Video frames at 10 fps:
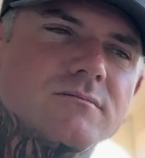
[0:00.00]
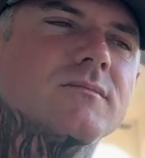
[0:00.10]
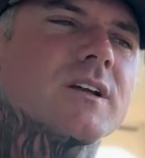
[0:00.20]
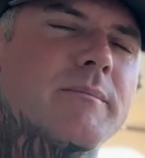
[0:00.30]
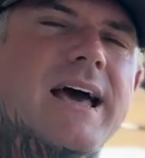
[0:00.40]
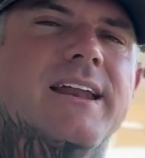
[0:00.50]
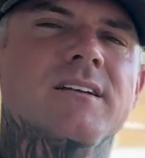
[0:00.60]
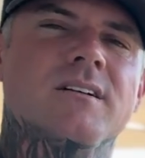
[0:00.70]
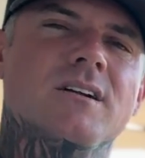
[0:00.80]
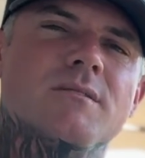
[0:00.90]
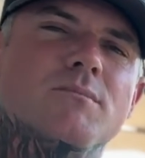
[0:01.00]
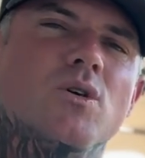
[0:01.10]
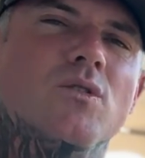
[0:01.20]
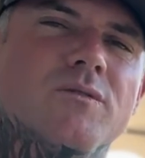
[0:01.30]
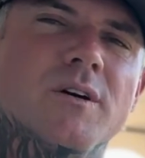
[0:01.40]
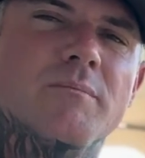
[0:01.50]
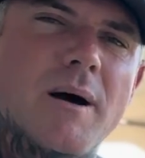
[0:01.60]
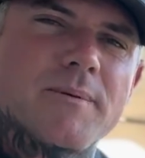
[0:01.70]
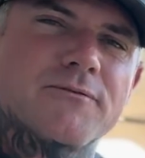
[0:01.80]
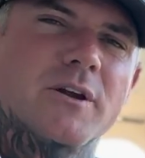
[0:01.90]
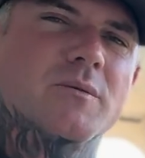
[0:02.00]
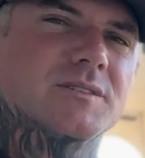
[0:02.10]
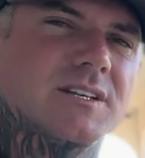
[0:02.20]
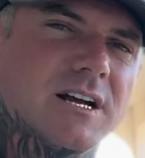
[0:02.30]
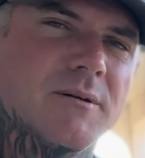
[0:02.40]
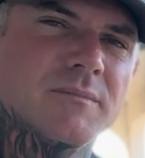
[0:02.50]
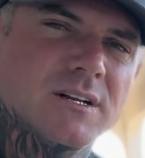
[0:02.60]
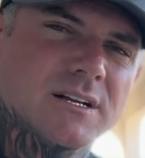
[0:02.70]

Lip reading: Combat it. Move. Bump your frequency up.